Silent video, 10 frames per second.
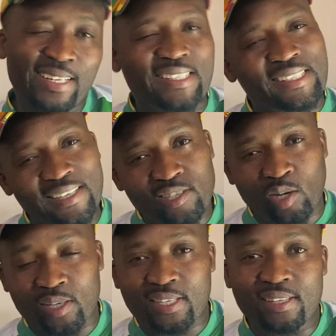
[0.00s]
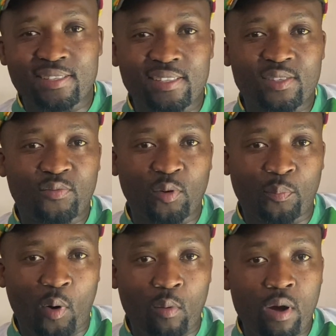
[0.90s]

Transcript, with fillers: This is Oscar Ntsintsi Football,